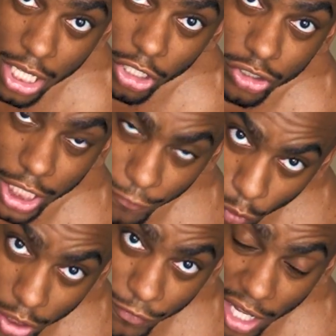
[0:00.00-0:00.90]
you'll take
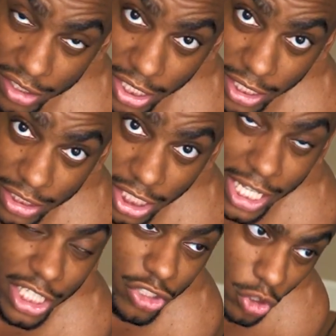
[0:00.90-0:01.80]
45 seconds
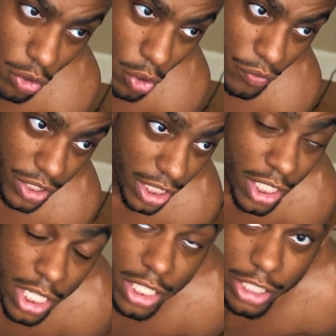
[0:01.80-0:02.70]
and then do it over again.
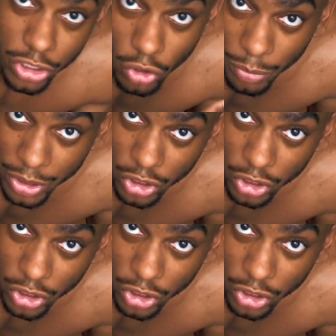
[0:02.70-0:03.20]
This is gonna be